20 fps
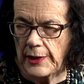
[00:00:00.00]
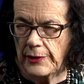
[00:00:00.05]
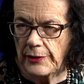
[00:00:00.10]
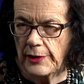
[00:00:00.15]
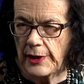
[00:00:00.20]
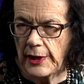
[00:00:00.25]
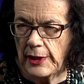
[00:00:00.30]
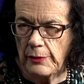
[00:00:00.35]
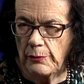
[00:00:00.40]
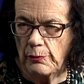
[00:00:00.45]
and
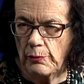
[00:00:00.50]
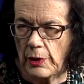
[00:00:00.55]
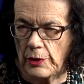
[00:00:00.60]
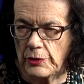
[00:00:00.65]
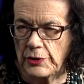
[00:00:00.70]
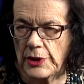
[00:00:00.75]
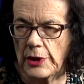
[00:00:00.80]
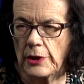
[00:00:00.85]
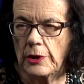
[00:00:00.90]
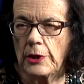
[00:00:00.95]
they
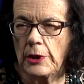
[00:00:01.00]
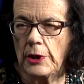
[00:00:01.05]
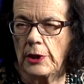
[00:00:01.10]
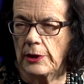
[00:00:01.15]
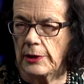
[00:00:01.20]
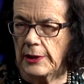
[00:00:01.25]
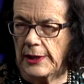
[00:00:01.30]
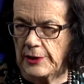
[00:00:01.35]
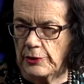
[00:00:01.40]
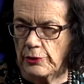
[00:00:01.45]
wrote a
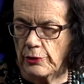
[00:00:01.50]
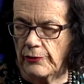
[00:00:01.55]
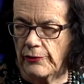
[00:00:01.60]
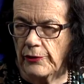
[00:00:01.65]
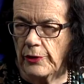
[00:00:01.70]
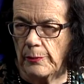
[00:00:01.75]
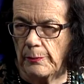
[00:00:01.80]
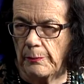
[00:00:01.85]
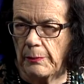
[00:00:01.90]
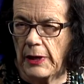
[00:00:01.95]
letter of
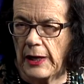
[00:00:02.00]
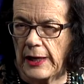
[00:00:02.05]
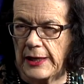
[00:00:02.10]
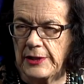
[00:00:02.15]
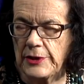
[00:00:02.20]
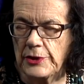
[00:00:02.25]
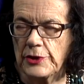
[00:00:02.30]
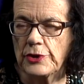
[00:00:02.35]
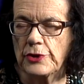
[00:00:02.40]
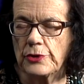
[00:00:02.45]

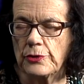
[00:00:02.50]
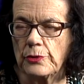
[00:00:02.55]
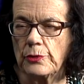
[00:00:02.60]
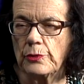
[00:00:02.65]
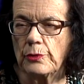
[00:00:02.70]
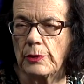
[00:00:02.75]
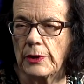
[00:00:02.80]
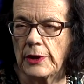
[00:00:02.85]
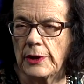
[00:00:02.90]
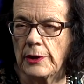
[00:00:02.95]
complaint
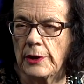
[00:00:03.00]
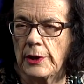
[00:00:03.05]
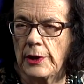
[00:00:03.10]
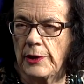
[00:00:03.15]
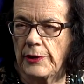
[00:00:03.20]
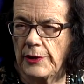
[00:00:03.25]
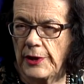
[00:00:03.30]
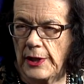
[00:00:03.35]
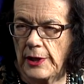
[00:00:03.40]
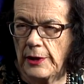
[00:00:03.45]
to
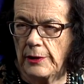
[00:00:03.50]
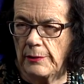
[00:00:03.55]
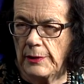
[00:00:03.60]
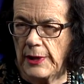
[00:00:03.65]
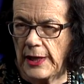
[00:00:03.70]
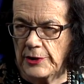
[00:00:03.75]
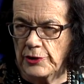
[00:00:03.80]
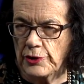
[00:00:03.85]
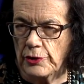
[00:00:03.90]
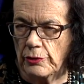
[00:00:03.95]
their
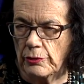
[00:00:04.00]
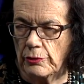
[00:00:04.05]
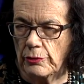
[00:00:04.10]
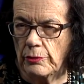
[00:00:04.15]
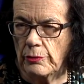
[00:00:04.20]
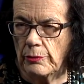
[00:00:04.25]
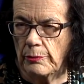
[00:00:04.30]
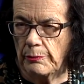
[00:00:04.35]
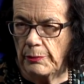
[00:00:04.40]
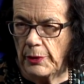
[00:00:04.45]

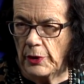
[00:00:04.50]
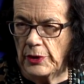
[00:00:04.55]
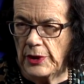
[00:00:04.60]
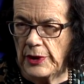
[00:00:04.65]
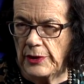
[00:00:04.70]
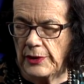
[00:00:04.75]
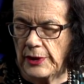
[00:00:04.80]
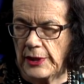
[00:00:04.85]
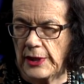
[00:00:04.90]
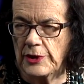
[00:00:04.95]
national
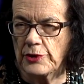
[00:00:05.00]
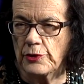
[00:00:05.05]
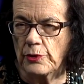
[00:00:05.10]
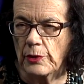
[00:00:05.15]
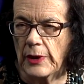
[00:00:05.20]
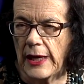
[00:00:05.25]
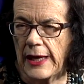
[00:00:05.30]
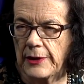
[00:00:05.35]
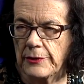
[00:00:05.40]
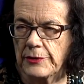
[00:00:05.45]
body, the
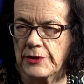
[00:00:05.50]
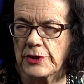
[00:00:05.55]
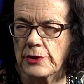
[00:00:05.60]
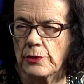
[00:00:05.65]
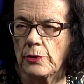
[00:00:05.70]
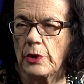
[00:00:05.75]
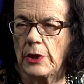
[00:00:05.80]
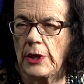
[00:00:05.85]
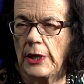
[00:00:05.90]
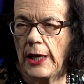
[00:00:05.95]
National
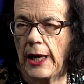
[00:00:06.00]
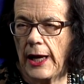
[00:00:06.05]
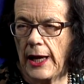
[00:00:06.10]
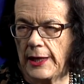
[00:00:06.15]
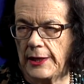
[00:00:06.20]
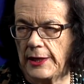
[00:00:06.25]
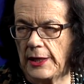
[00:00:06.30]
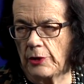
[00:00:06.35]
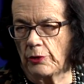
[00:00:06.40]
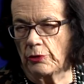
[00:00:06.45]
Council,
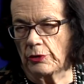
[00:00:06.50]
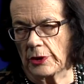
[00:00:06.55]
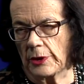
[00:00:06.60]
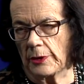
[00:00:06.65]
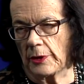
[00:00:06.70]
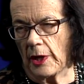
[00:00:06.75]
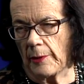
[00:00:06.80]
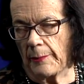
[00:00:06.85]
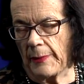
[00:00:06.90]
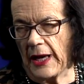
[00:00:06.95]
and held
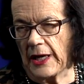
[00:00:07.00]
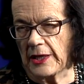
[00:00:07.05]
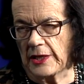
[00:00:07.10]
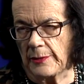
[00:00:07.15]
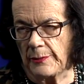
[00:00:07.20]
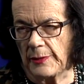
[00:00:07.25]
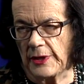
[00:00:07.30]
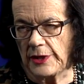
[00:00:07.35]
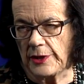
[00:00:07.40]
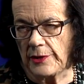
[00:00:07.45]
a
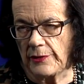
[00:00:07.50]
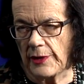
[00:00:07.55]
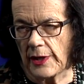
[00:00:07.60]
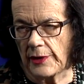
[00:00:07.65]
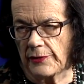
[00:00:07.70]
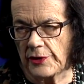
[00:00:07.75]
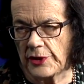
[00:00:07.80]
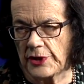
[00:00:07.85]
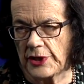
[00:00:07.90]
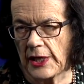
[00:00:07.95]
party meeting the
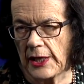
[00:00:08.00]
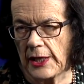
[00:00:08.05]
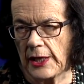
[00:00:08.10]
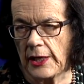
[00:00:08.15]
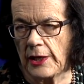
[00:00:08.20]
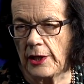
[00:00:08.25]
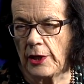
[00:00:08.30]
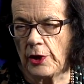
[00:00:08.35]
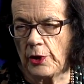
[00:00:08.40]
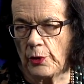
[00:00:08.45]
other day